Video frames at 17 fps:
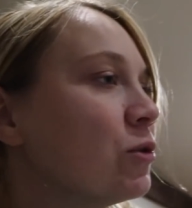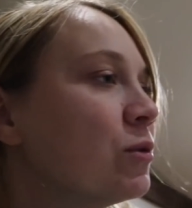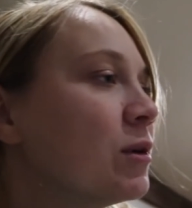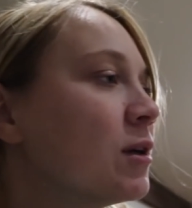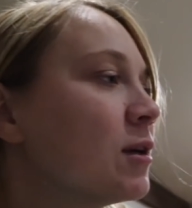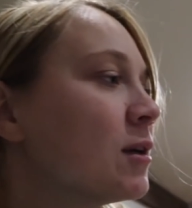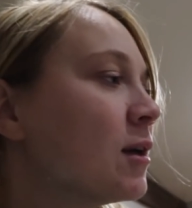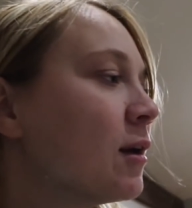
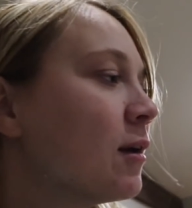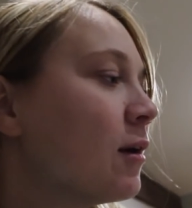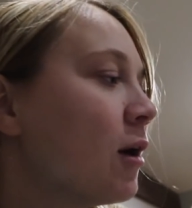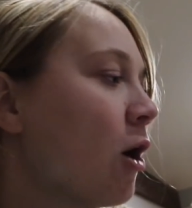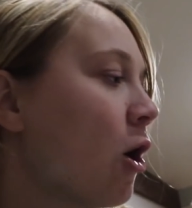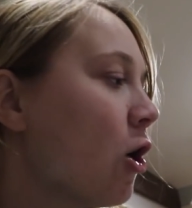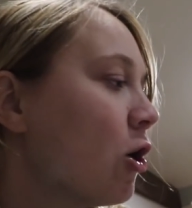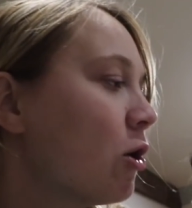
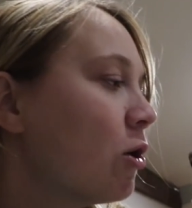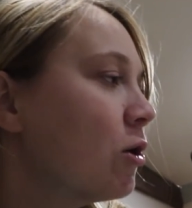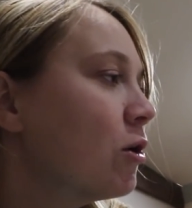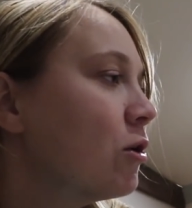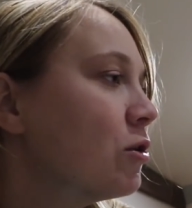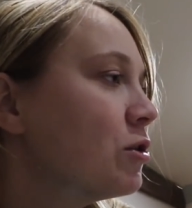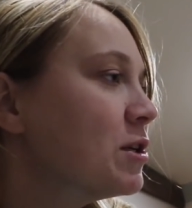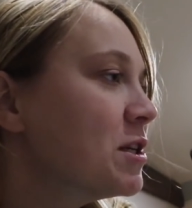
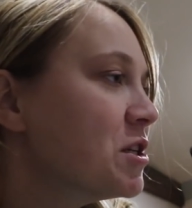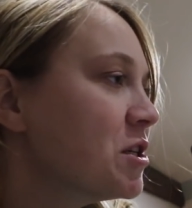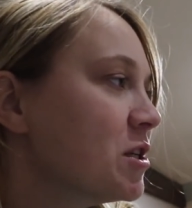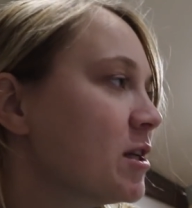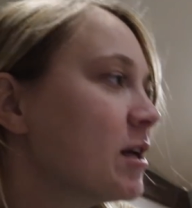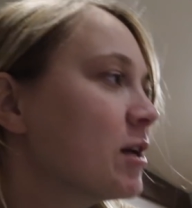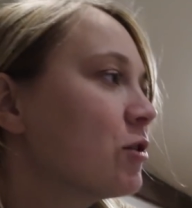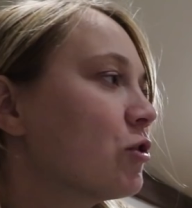Did she
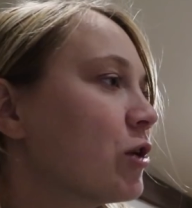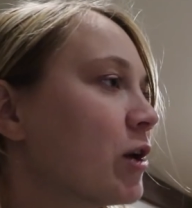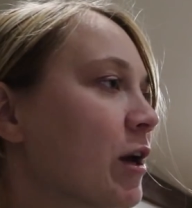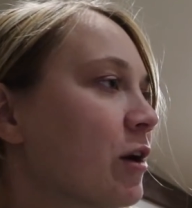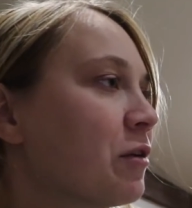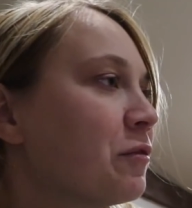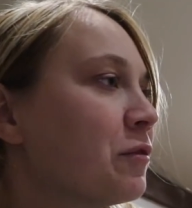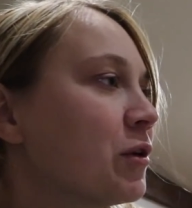take good
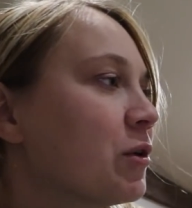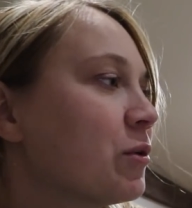care